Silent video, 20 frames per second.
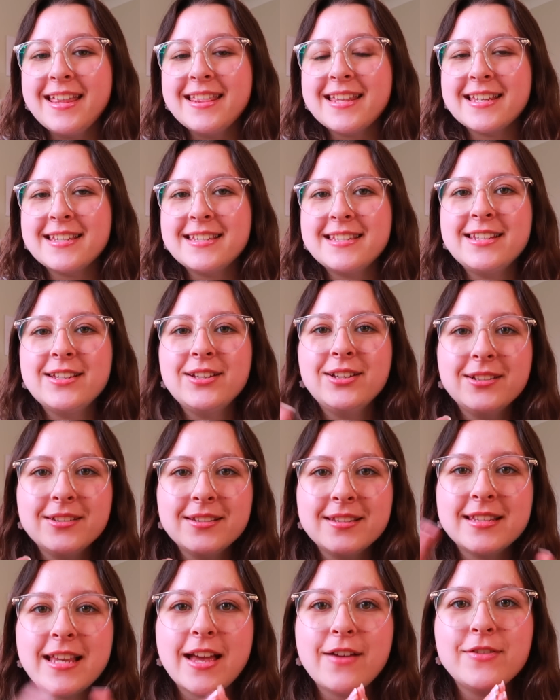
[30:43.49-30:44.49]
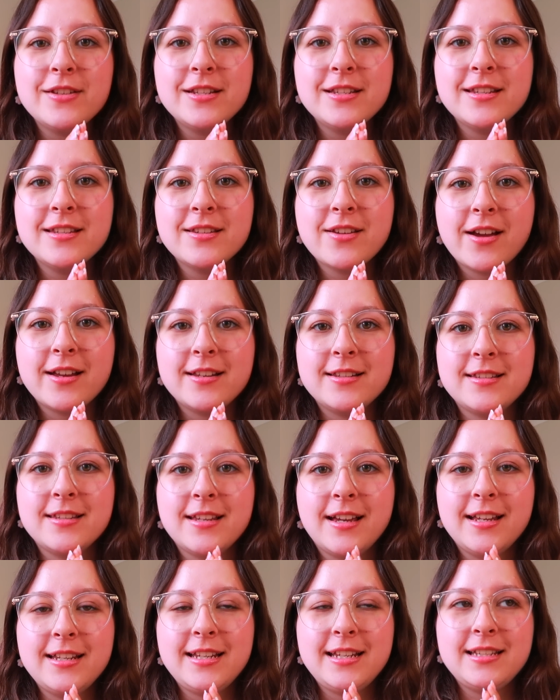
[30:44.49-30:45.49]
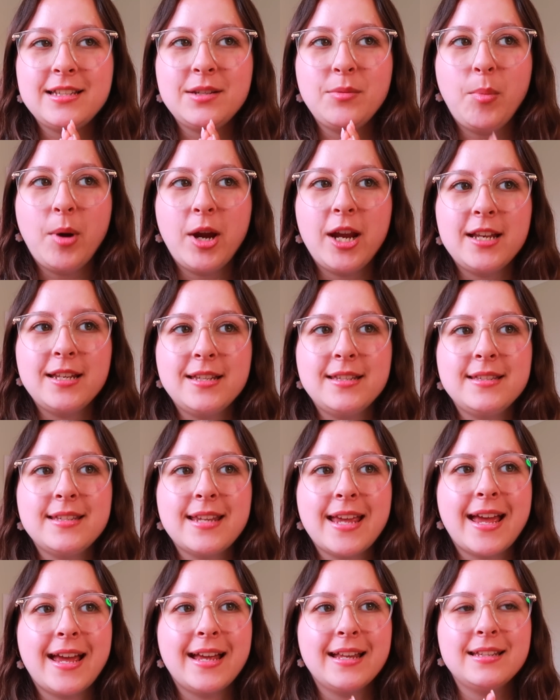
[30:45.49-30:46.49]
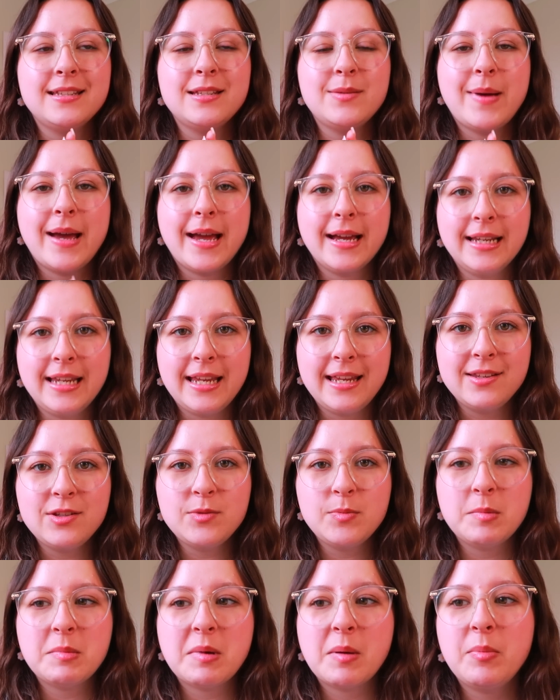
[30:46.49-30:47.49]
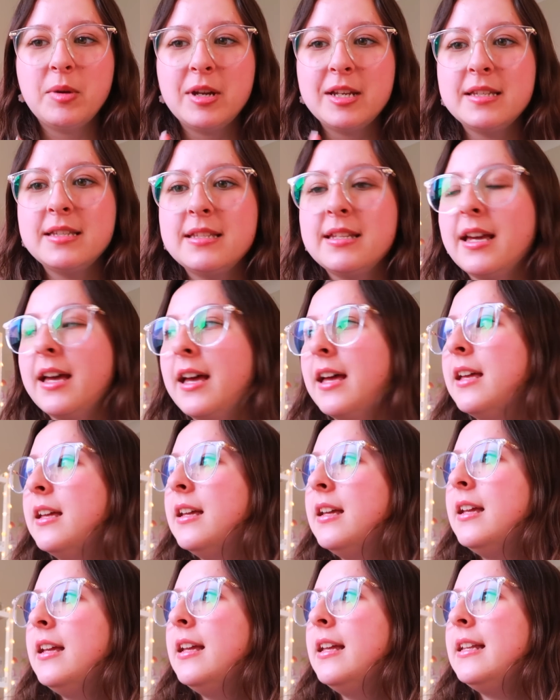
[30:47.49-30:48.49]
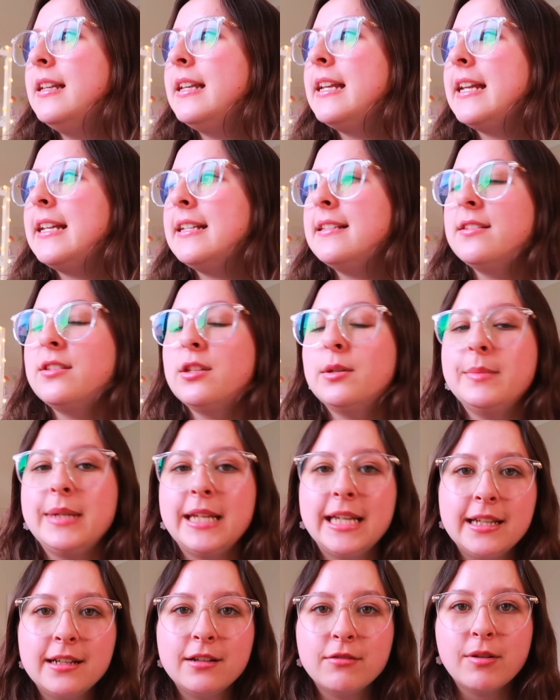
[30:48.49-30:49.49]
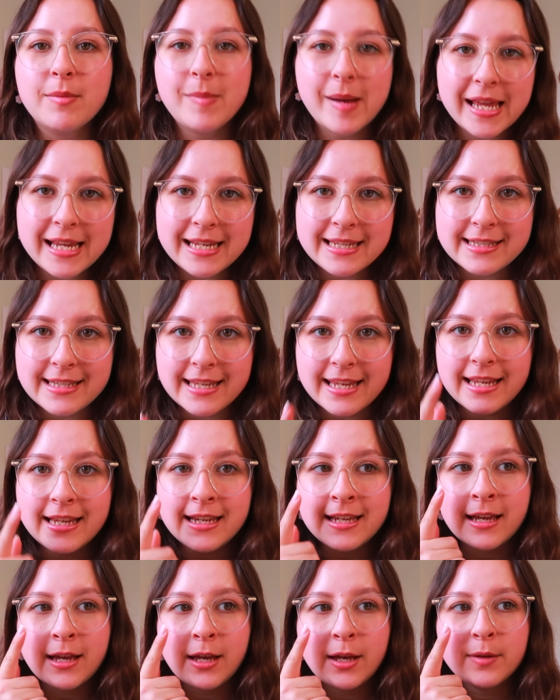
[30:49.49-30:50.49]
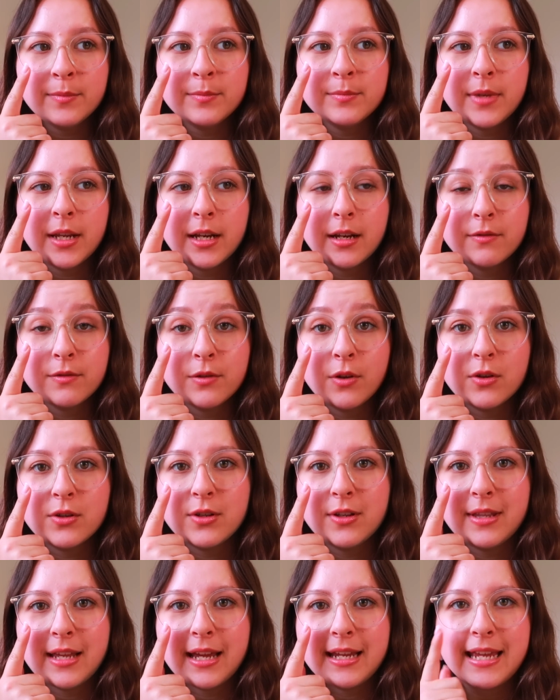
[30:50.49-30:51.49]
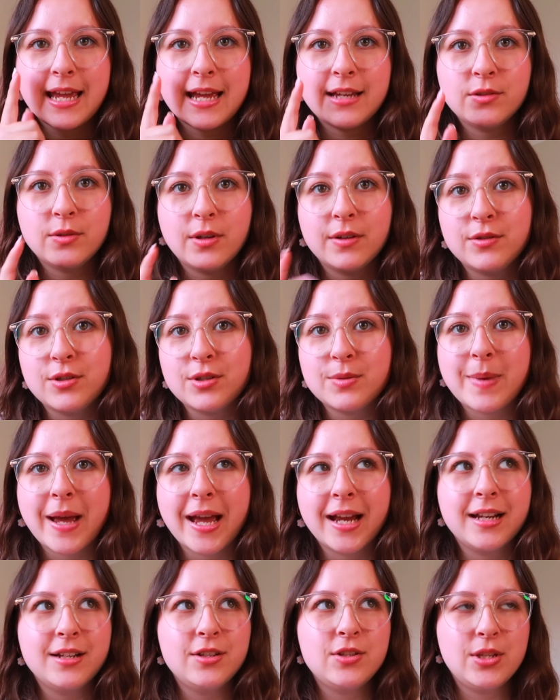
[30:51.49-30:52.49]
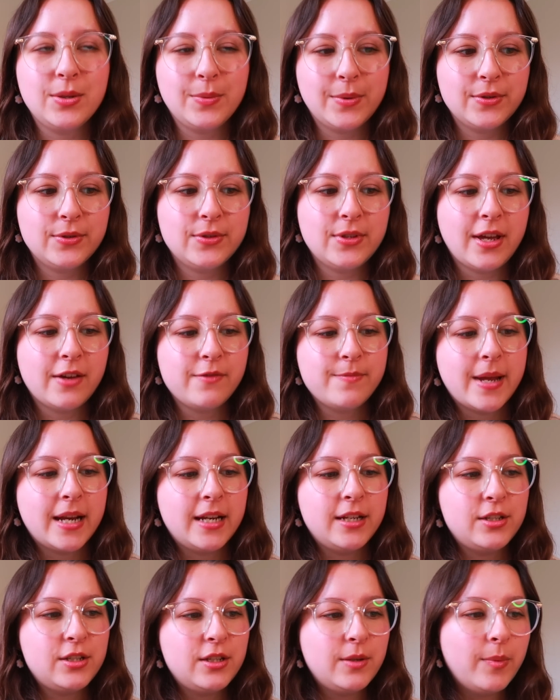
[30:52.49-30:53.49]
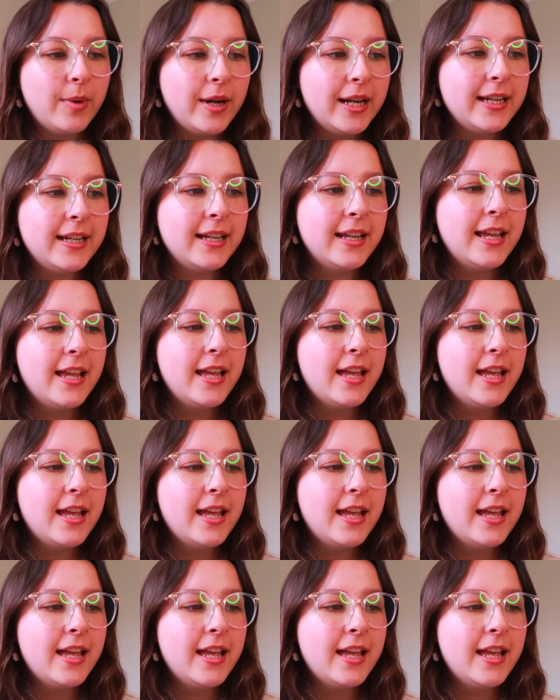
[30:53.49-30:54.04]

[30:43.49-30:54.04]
There's still 7 designs that I need to print and package, but my printer needs some ink replacing, and I've not done that yet, so I've just packaged the ones that I've managed to print.